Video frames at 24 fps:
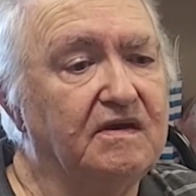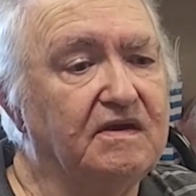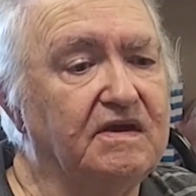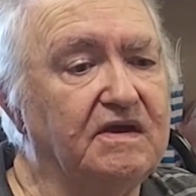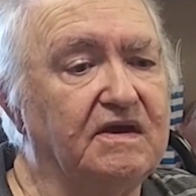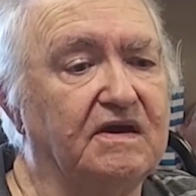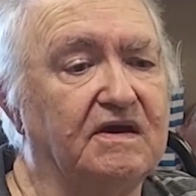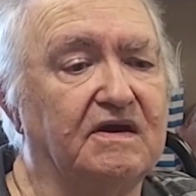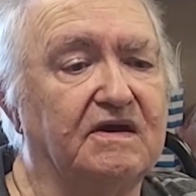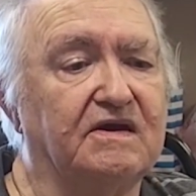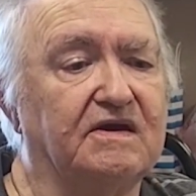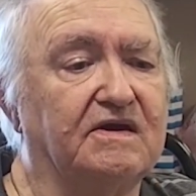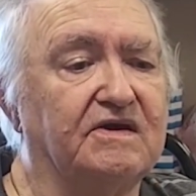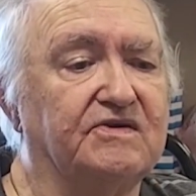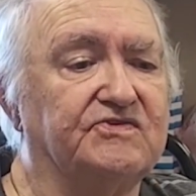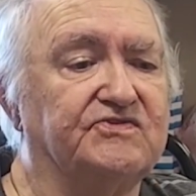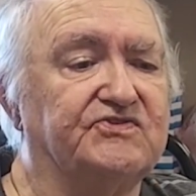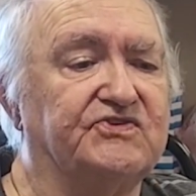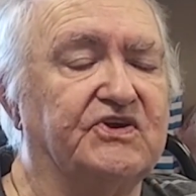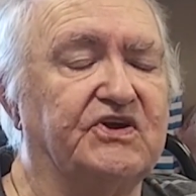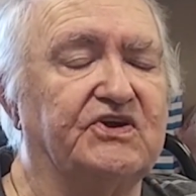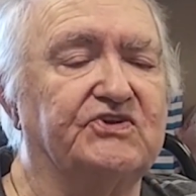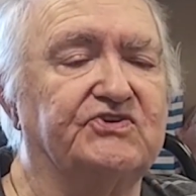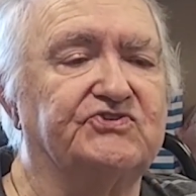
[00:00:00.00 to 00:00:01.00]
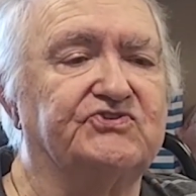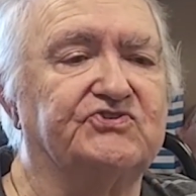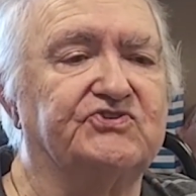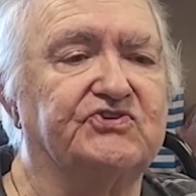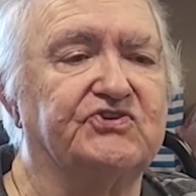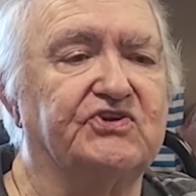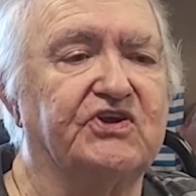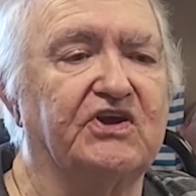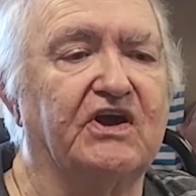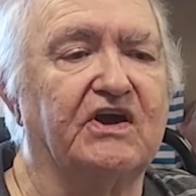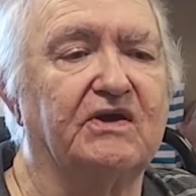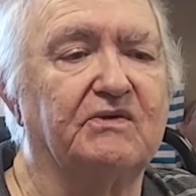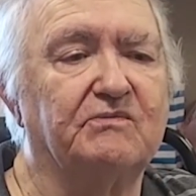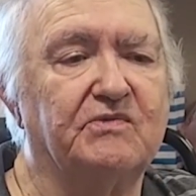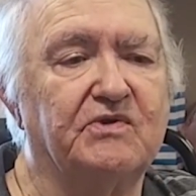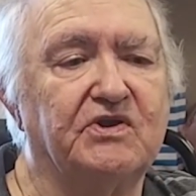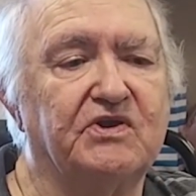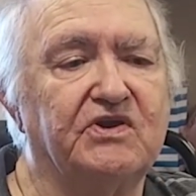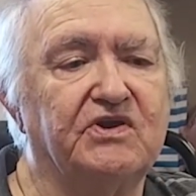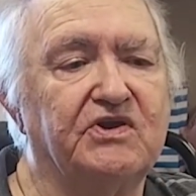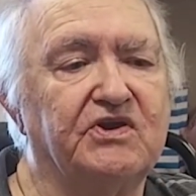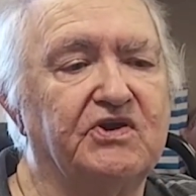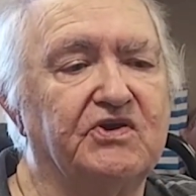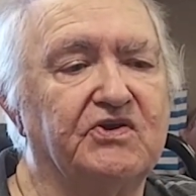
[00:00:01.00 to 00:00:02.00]
yeah, essentially I'm
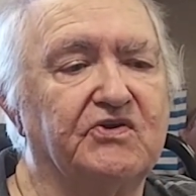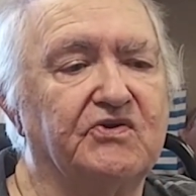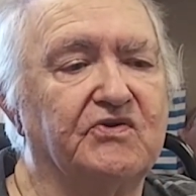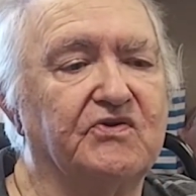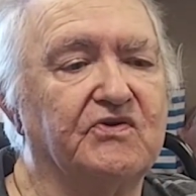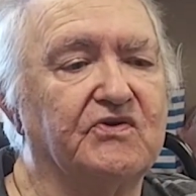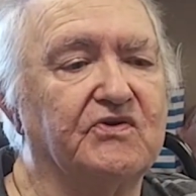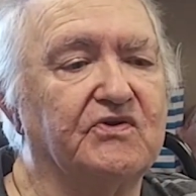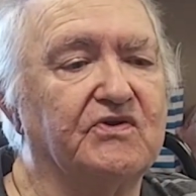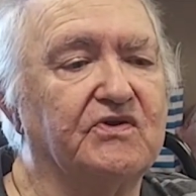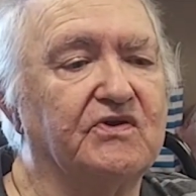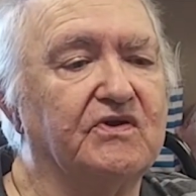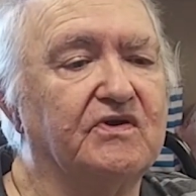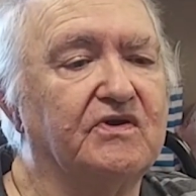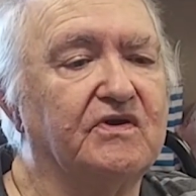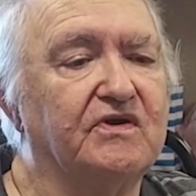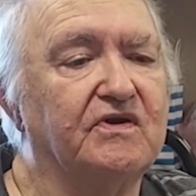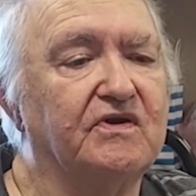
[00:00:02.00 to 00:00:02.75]
in here and